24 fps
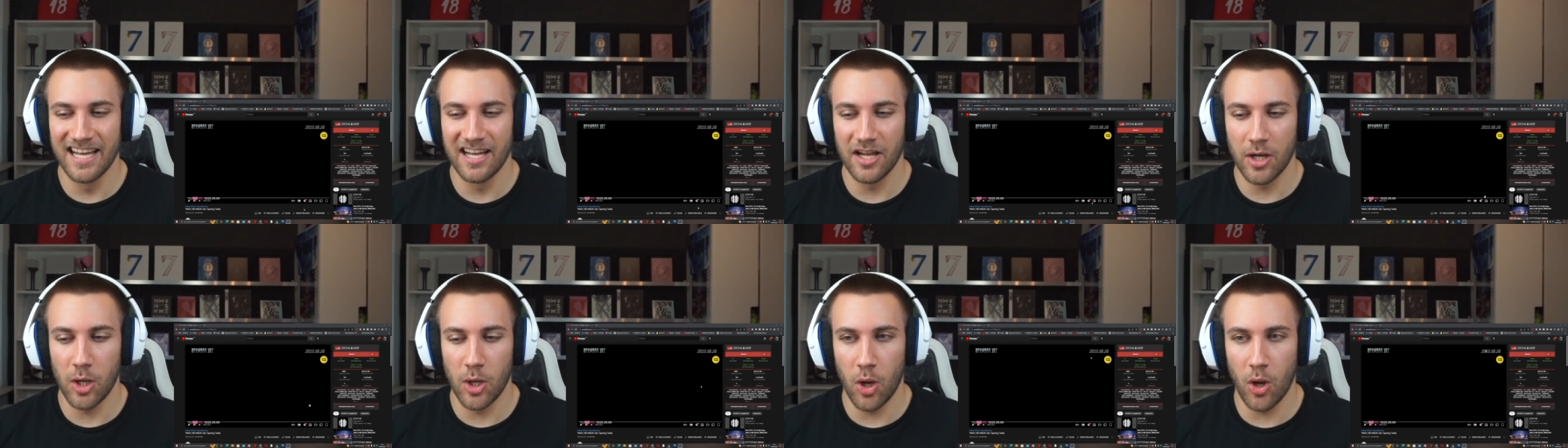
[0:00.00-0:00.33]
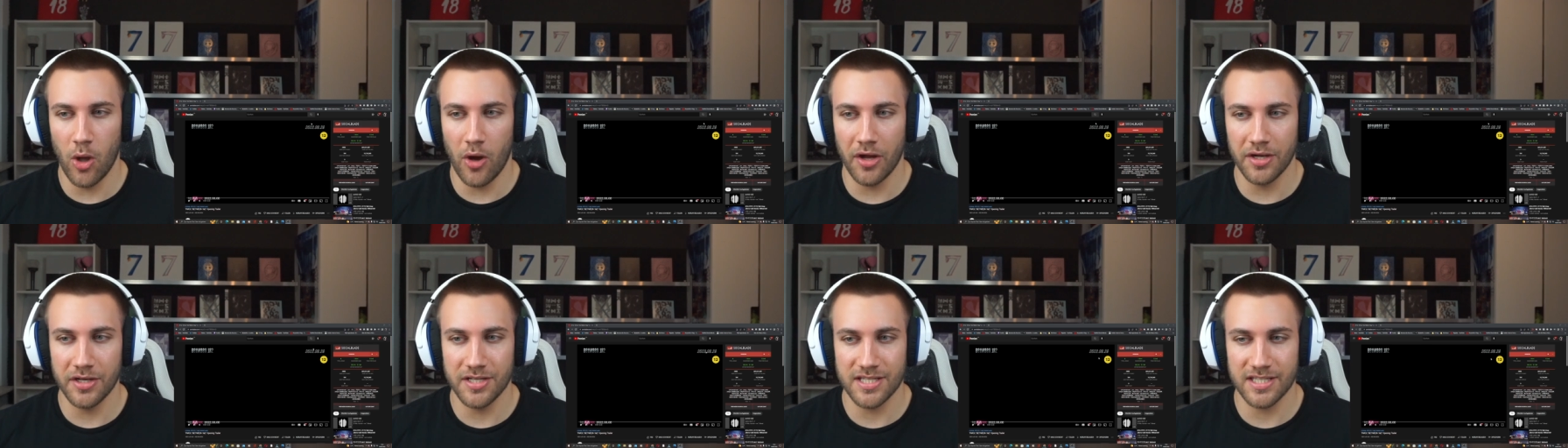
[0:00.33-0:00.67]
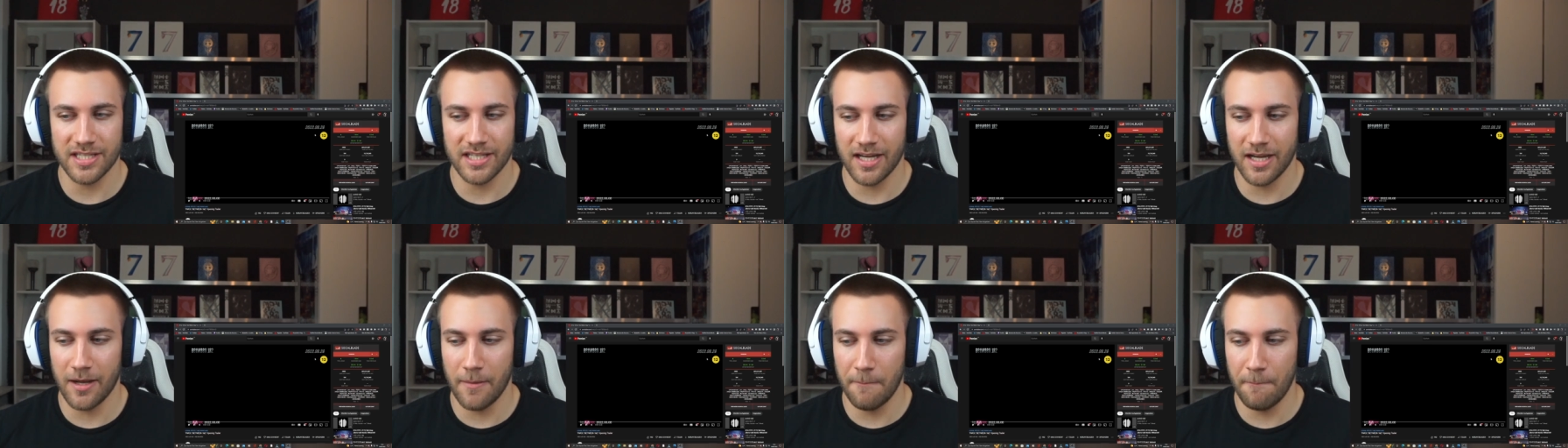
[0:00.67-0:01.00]
Not
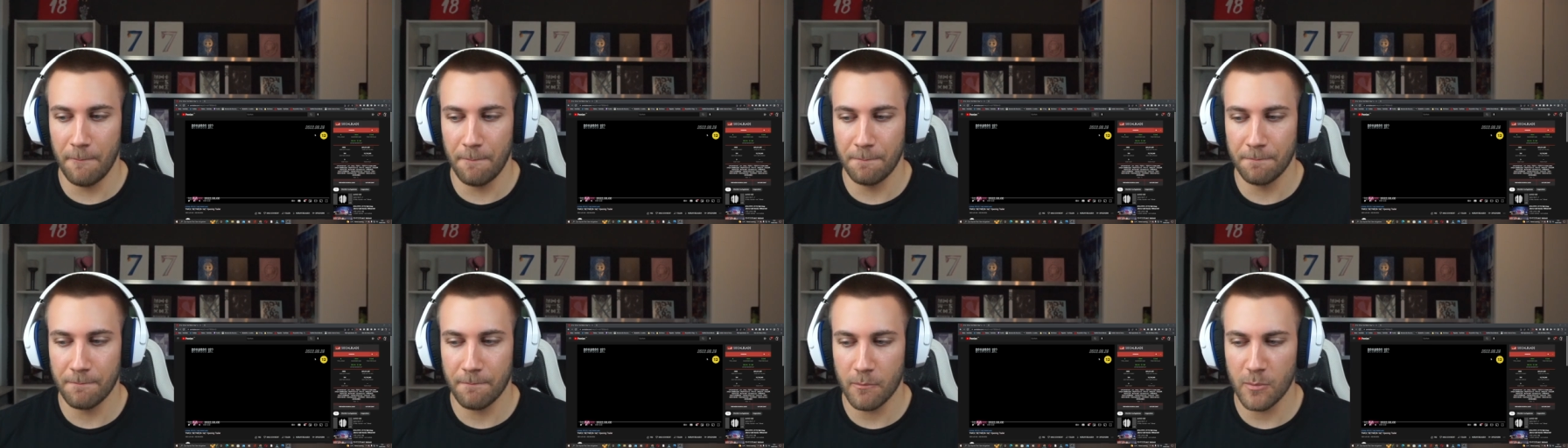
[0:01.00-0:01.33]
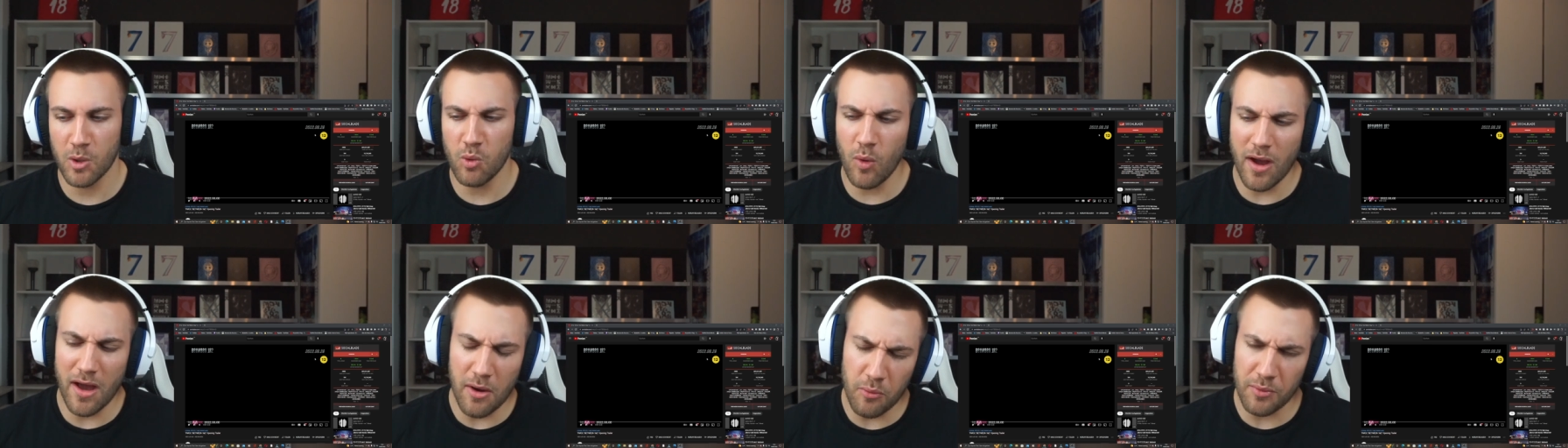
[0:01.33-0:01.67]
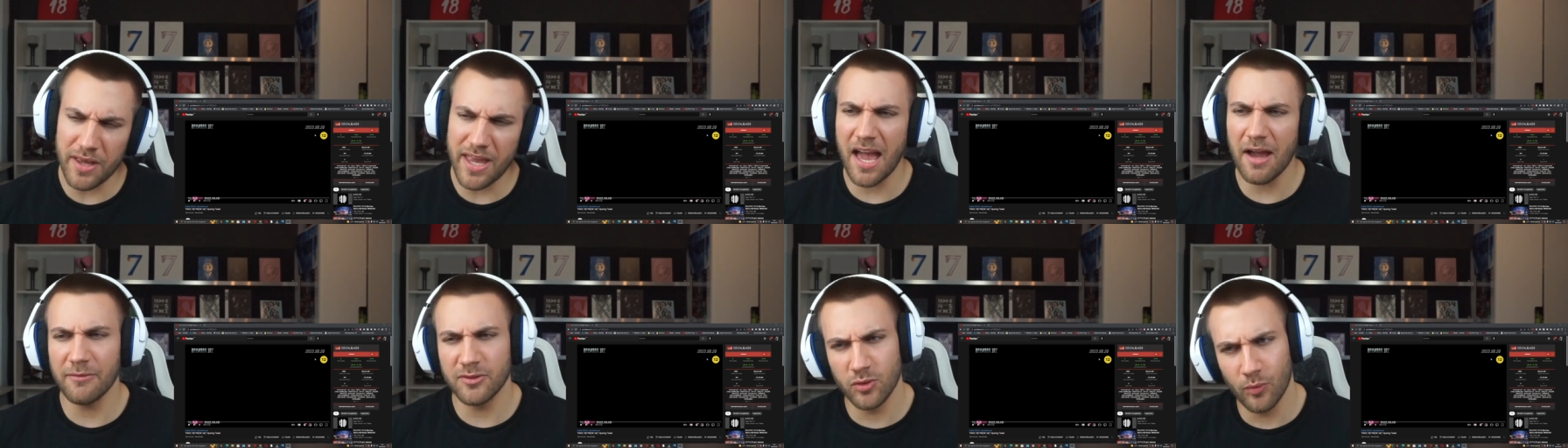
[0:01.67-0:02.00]
um. Well,
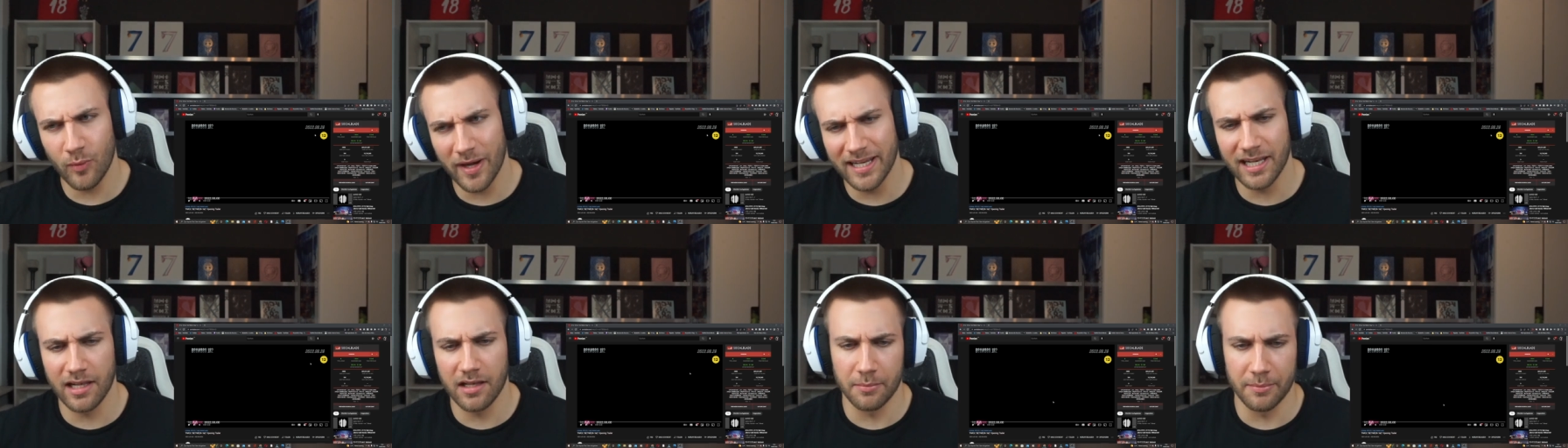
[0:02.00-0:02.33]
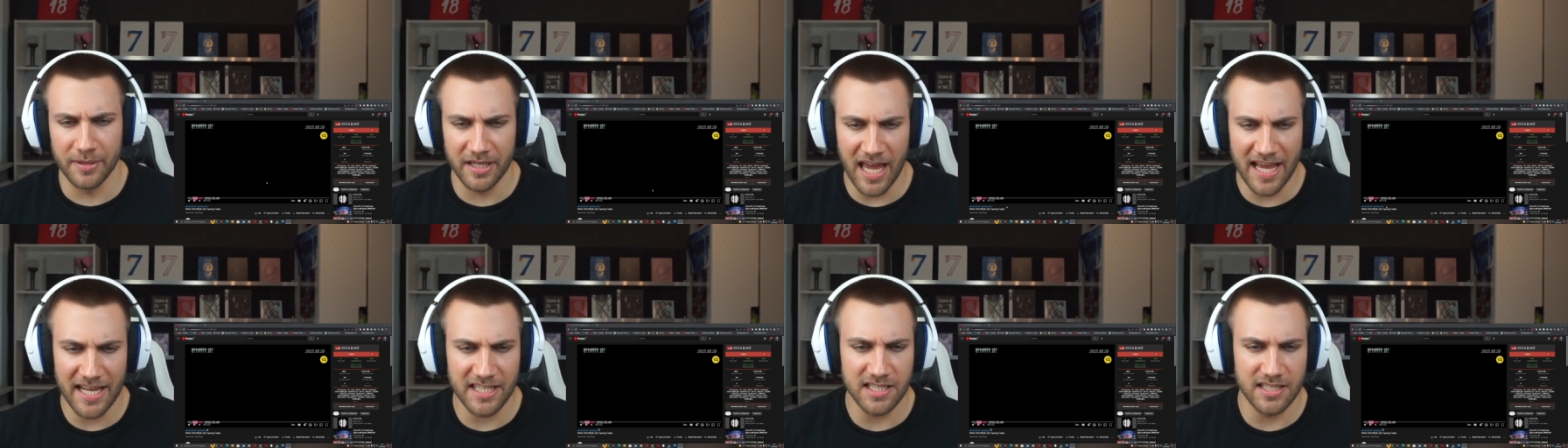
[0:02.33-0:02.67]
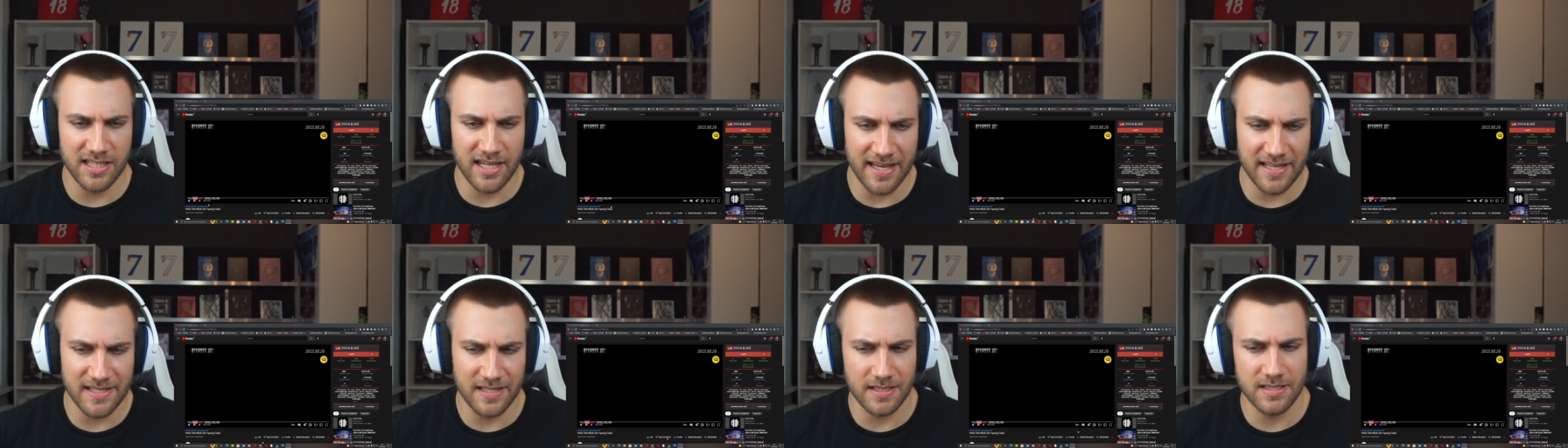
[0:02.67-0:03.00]
we have to wait a little bit. 18
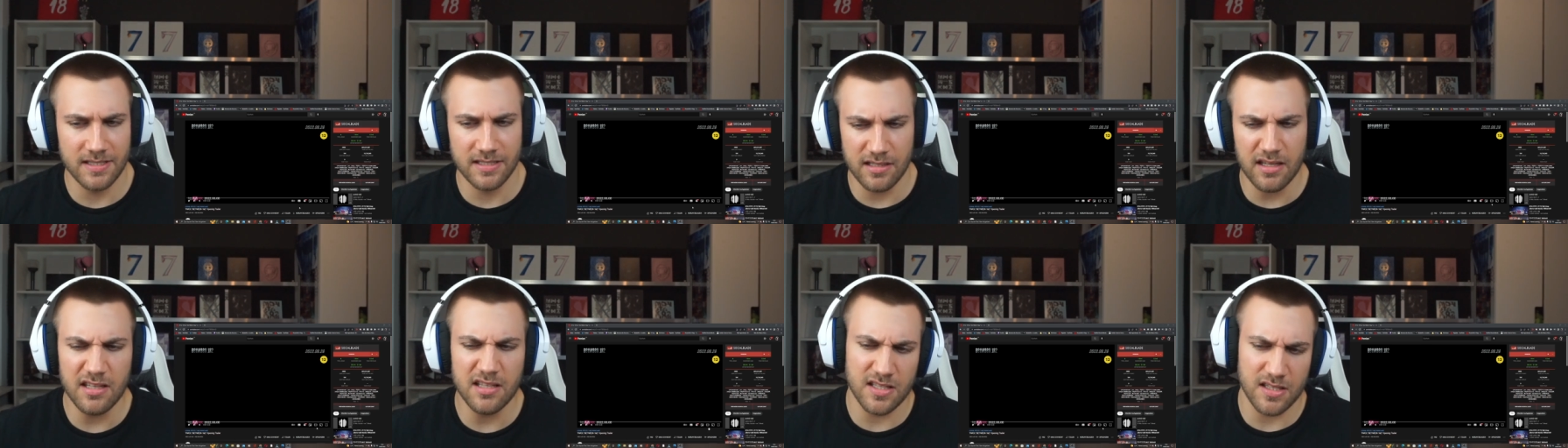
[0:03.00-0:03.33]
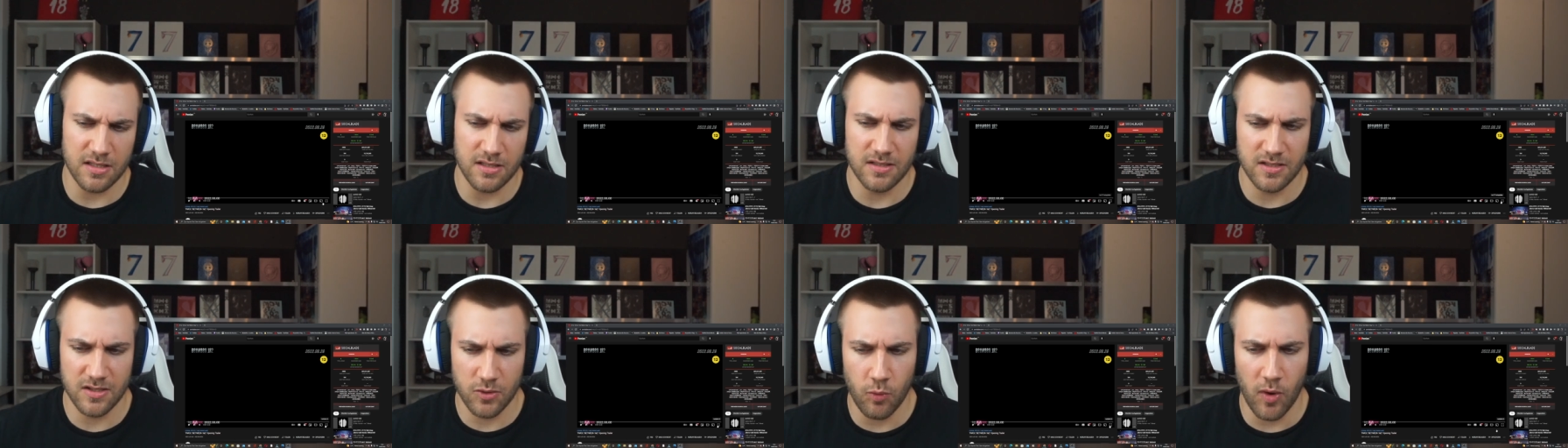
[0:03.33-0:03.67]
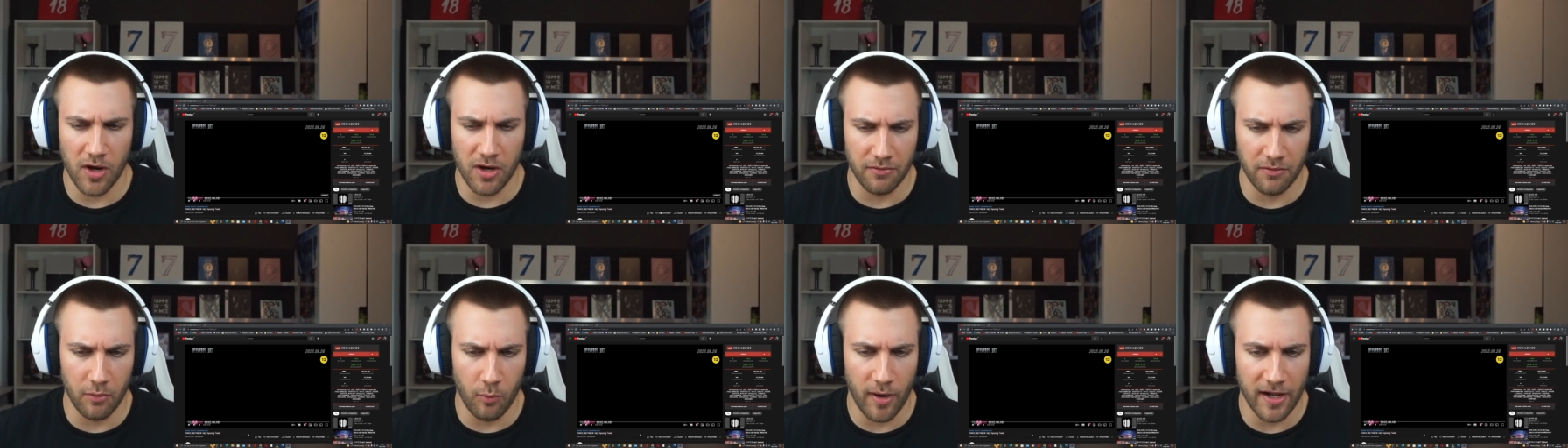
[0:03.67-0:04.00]
days. It's it's it's
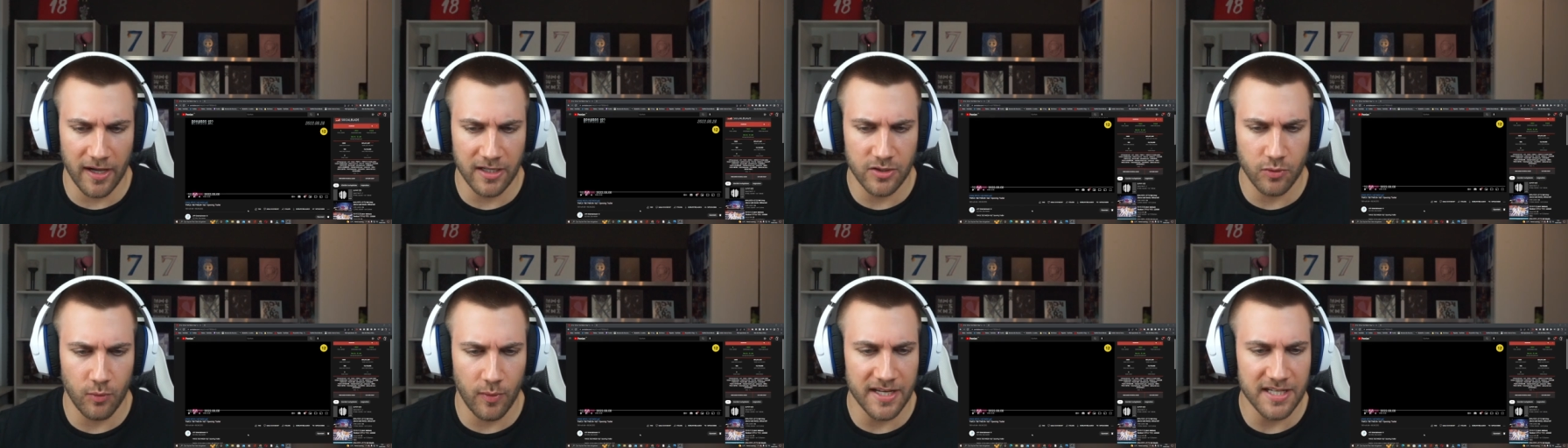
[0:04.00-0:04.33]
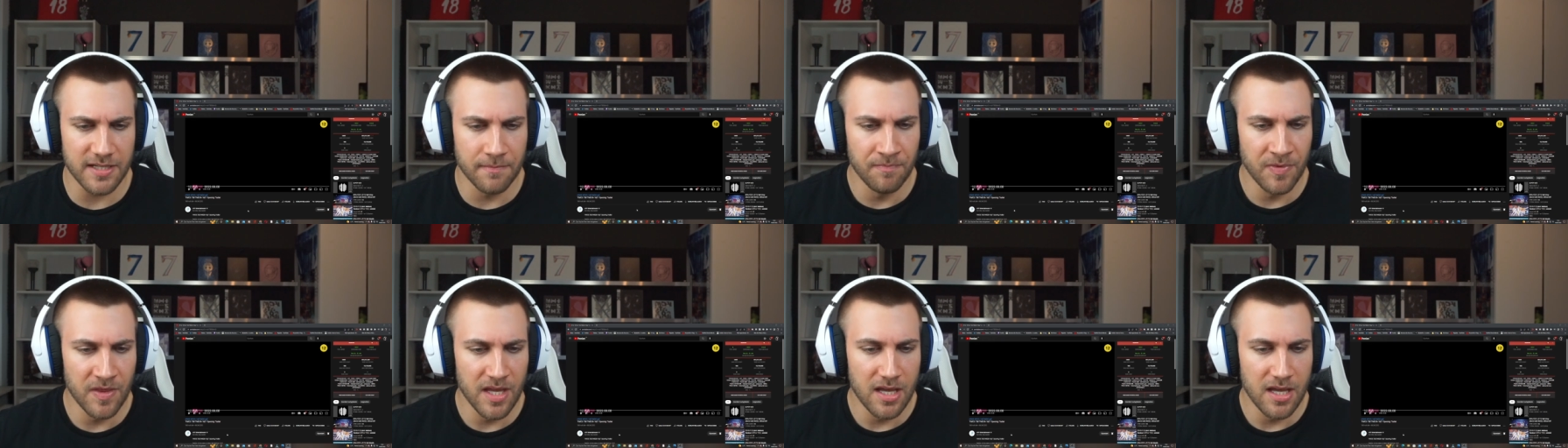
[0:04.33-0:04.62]
quite of a while to wait.